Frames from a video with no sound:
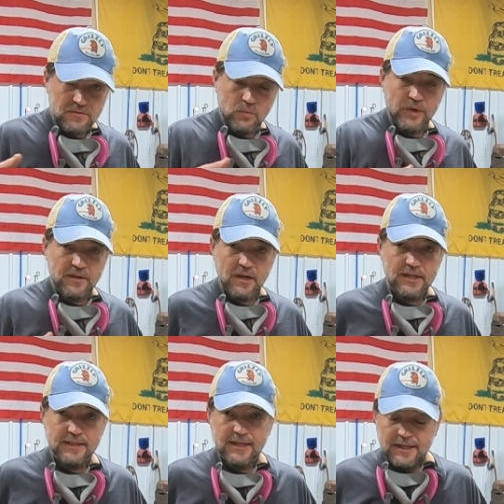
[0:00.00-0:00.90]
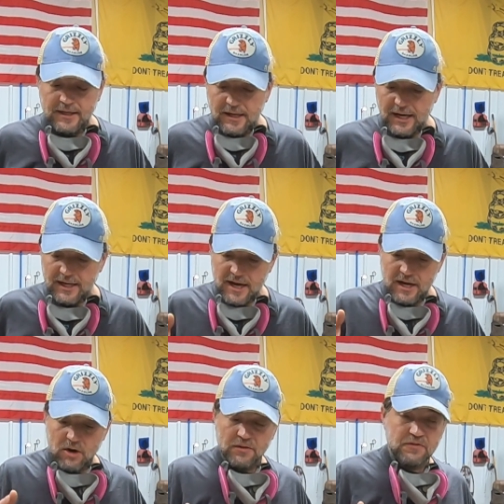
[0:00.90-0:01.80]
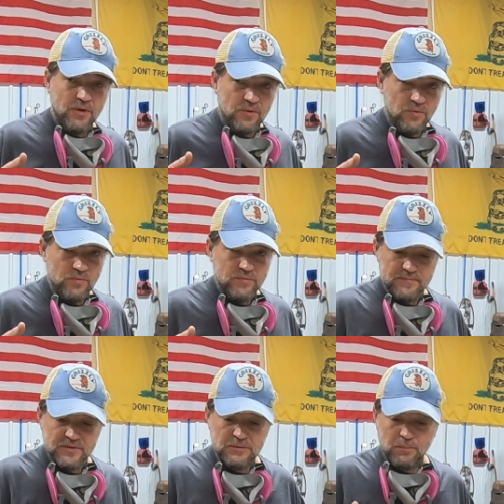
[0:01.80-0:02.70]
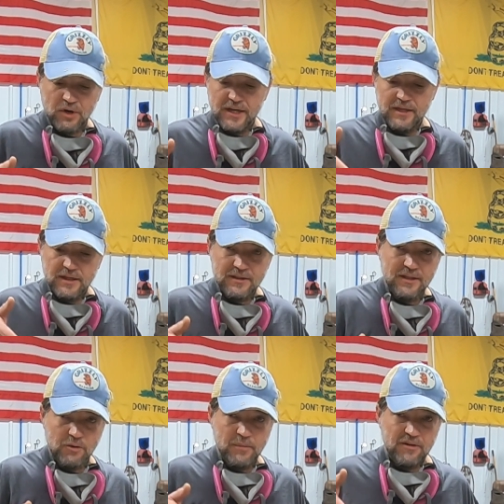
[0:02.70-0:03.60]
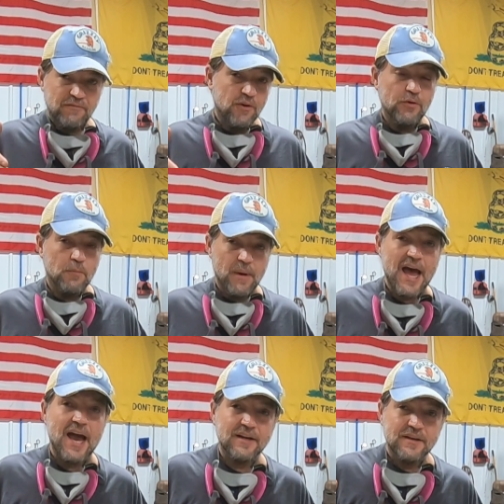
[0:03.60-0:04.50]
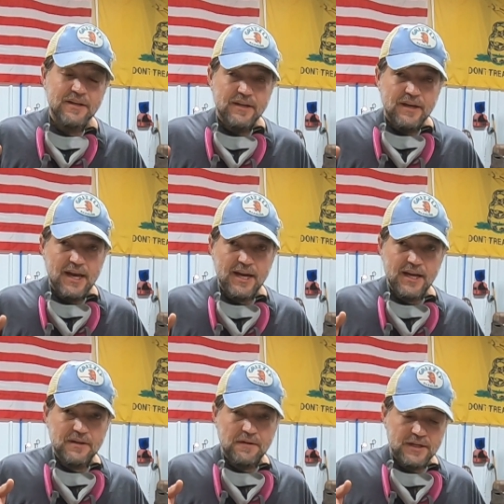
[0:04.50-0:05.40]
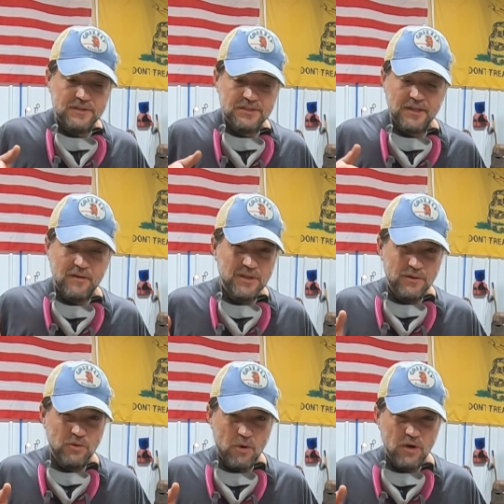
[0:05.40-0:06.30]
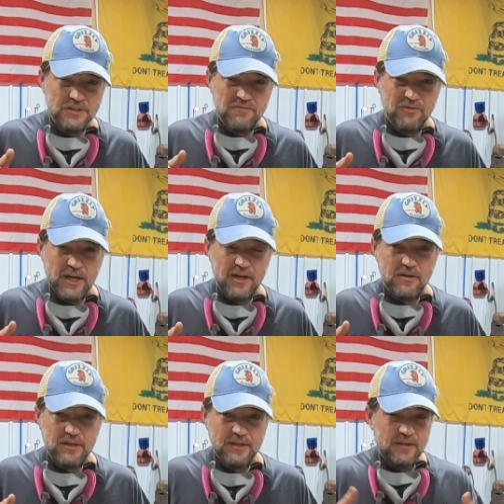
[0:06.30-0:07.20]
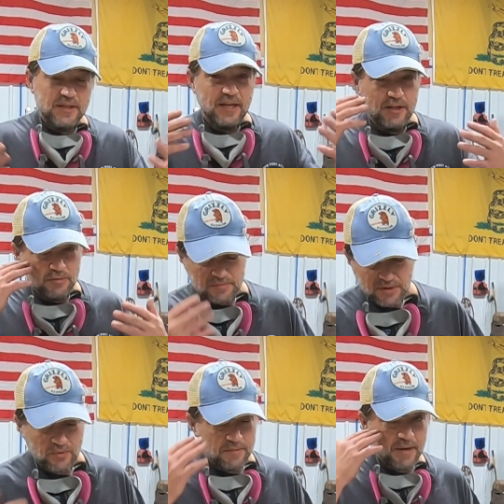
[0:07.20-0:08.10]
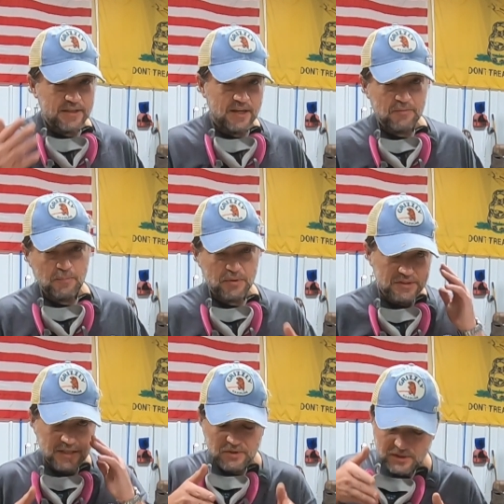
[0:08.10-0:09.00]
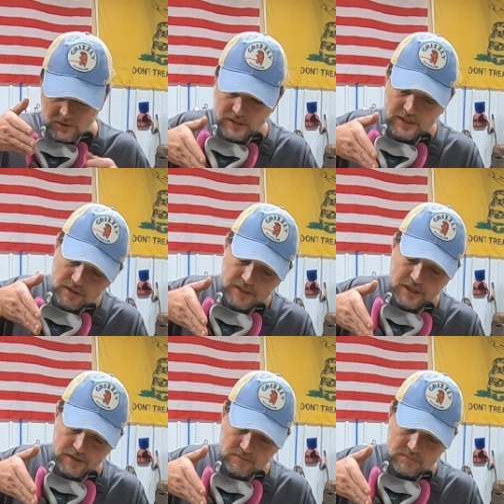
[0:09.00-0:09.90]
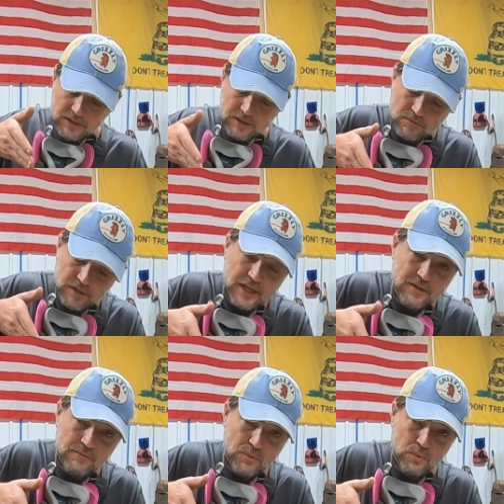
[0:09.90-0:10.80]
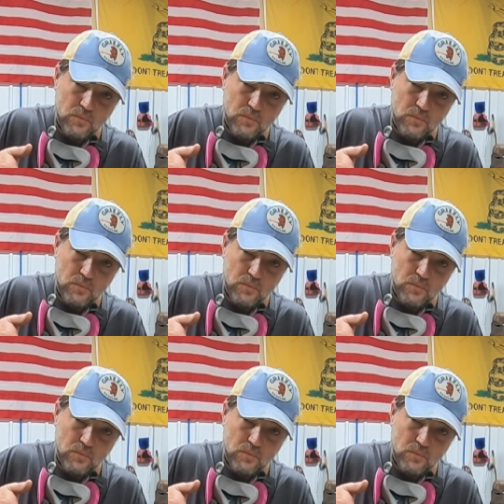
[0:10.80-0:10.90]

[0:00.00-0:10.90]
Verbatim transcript: with a gun, and I also spray a little bit further back. And uh, just to give me a little margin for error, it, it helps me with my depth perception only looking, you know, looking through